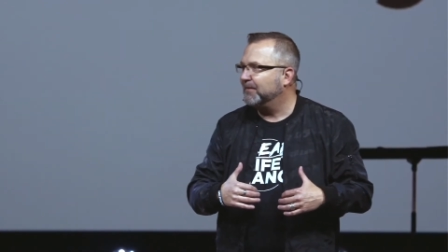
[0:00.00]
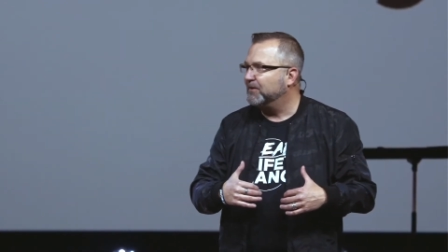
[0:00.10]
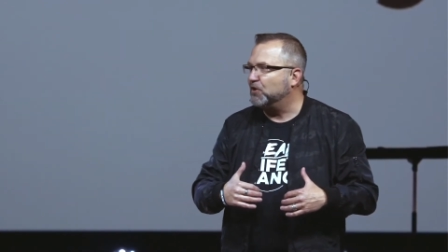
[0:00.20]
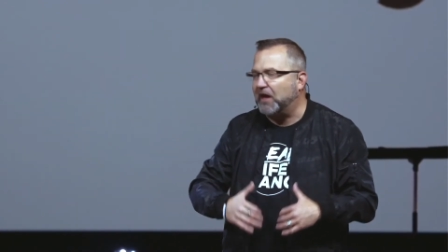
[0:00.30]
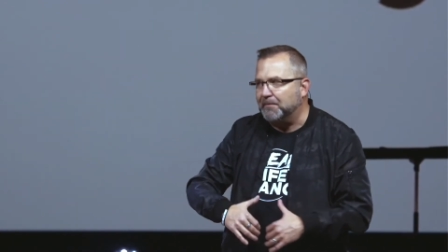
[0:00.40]

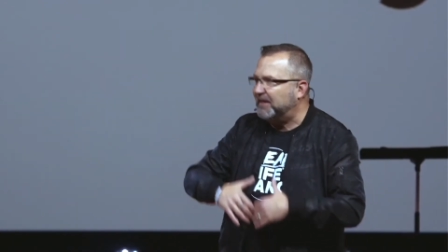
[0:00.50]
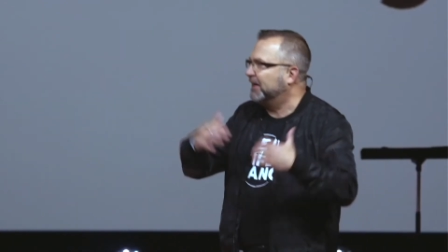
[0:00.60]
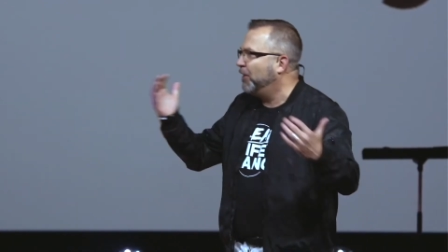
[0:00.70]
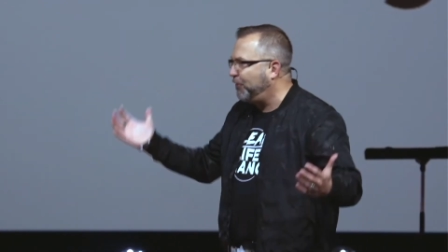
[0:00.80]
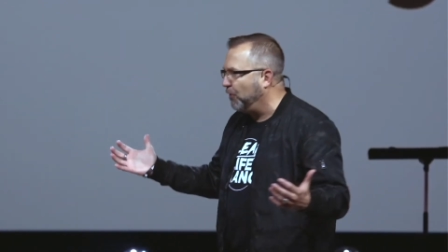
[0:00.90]
You can't be
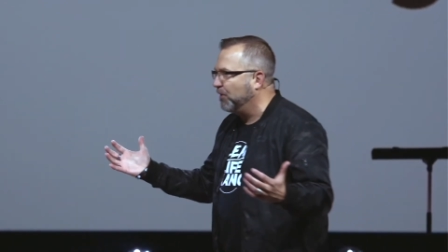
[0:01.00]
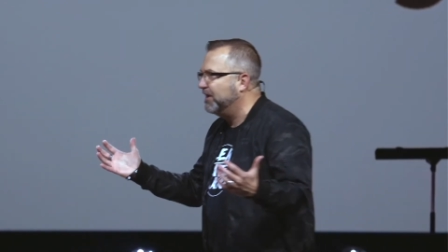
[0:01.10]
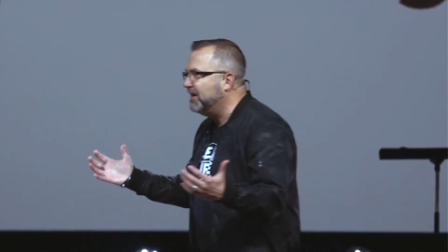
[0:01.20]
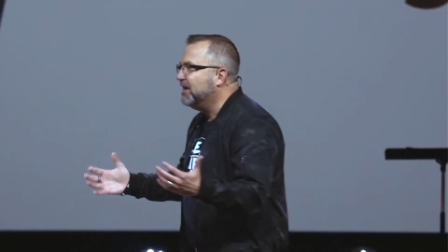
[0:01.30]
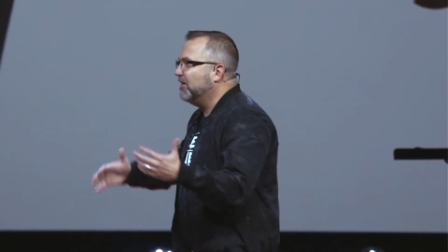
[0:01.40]
in
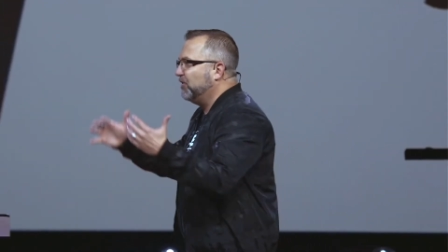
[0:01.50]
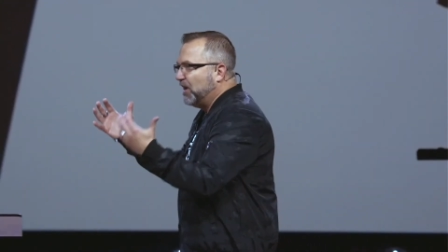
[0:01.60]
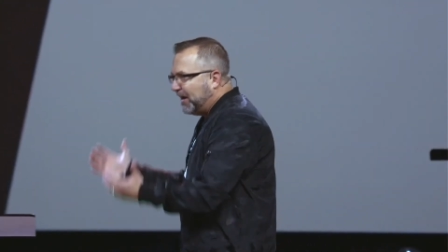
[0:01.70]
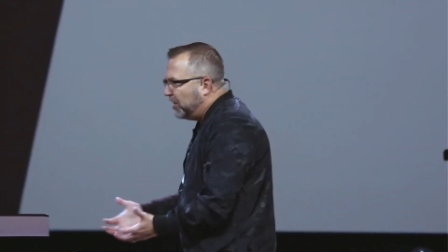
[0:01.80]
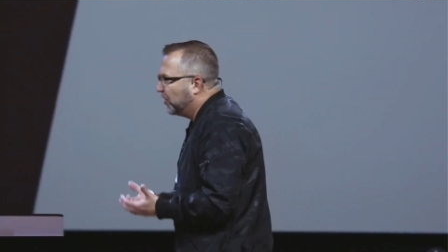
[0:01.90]
authority if you're
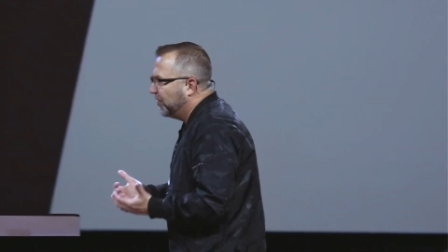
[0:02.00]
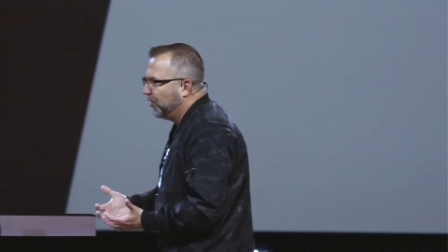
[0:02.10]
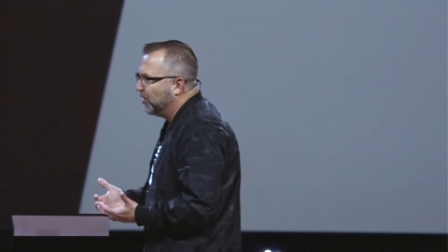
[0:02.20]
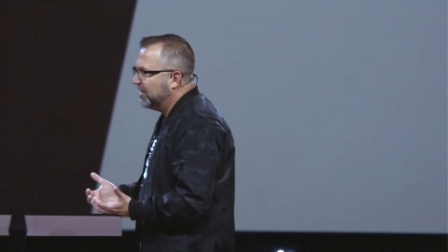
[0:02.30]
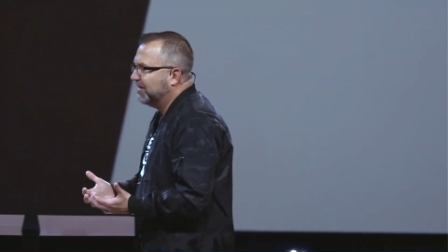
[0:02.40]
not under
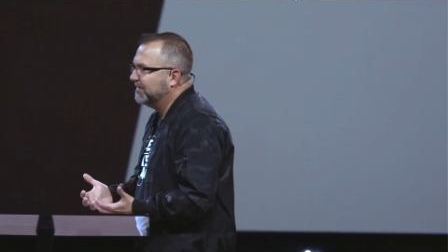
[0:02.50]
authority.